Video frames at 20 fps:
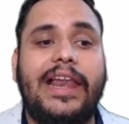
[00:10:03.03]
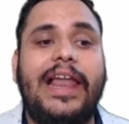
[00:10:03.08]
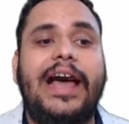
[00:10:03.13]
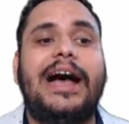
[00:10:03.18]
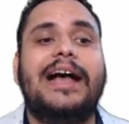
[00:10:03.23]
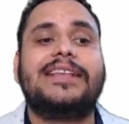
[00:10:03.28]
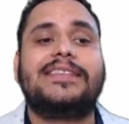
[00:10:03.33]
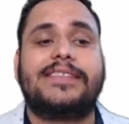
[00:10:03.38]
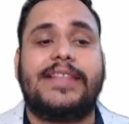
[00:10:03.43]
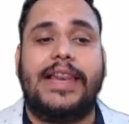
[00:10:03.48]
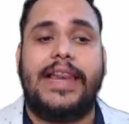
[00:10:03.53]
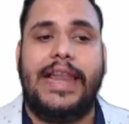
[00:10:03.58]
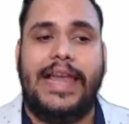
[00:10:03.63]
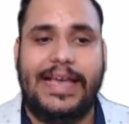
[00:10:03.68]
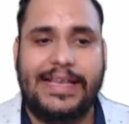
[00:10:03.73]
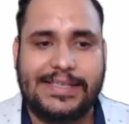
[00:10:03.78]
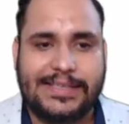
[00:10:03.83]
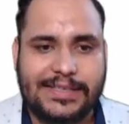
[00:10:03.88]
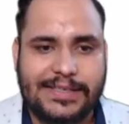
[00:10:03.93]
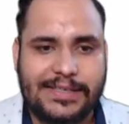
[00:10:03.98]

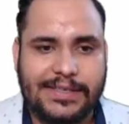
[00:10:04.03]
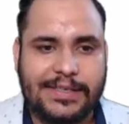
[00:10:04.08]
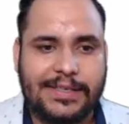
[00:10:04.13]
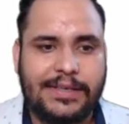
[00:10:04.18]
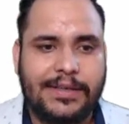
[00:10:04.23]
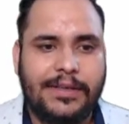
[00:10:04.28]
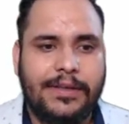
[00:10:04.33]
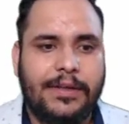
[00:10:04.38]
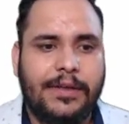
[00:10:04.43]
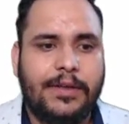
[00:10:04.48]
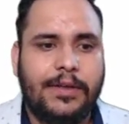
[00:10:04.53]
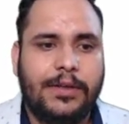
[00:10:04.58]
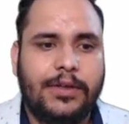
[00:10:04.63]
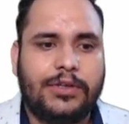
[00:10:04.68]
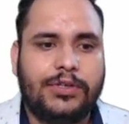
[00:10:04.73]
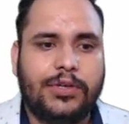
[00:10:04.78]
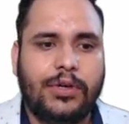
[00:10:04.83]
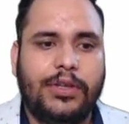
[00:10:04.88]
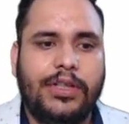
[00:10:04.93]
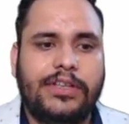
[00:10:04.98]
classless.
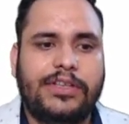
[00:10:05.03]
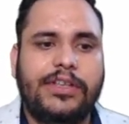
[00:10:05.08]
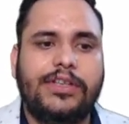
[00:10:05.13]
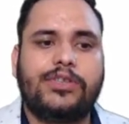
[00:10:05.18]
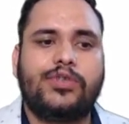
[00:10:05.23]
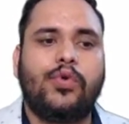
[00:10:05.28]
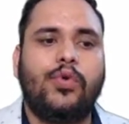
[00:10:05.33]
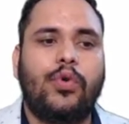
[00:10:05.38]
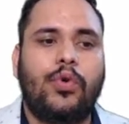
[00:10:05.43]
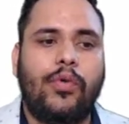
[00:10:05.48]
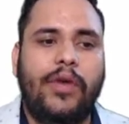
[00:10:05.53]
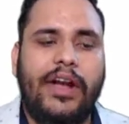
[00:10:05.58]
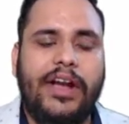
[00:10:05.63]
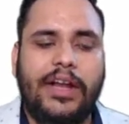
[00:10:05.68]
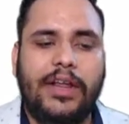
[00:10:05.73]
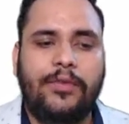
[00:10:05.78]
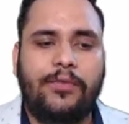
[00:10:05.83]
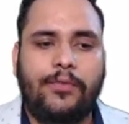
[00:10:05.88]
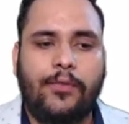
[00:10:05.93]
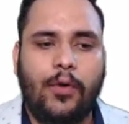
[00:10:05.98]
So this is
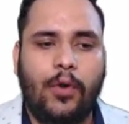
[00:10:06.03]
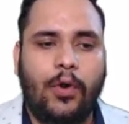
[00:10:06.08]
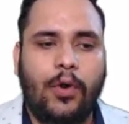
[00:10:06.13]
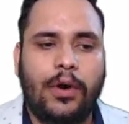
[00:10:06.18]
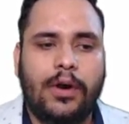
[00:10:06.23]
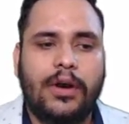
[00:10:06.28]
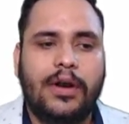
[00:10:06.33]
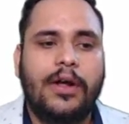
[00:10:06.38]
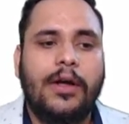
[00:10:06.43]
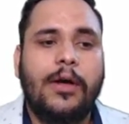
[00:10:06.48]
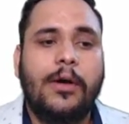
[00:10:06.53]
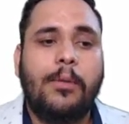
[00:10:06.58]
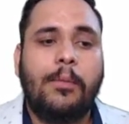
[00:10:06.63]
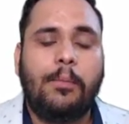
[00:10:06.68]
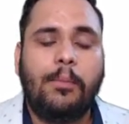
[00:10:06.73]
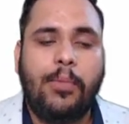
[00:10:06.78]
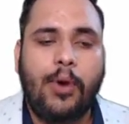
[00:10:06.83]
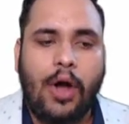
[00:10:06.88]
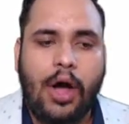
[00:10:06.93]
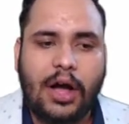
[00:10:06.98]
224.
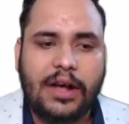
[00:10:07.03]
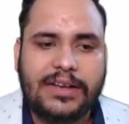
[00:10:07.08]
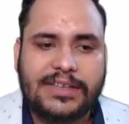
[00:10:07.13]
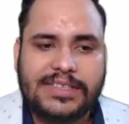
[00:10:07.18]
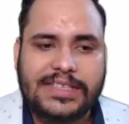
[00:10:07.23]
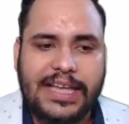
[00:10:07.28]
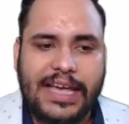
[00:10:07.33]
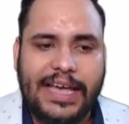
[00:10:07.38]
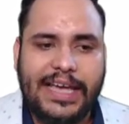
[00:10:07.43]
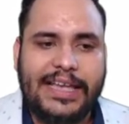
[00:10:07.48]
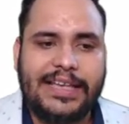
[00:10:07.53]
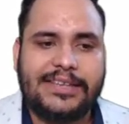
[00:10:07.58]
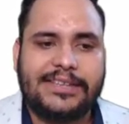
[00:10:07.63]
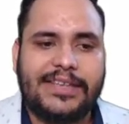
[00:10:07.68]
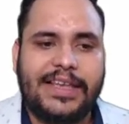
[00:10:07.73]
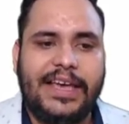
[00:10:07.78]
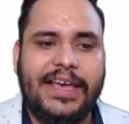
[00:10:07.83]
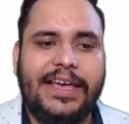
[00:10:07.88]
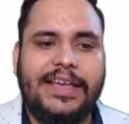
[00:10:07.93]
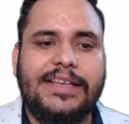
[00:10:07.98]
Block
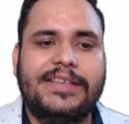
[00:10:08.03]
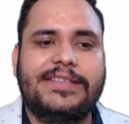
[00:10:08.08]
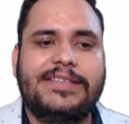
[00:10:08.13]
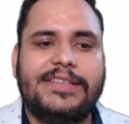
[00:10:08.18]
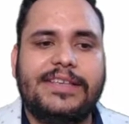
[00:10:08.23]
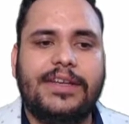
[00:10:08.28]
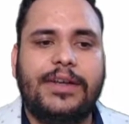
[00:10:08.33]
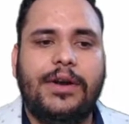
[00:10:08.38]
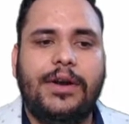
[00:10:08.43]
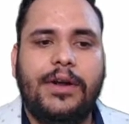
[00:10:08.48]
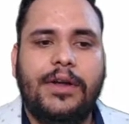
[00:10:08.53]
size is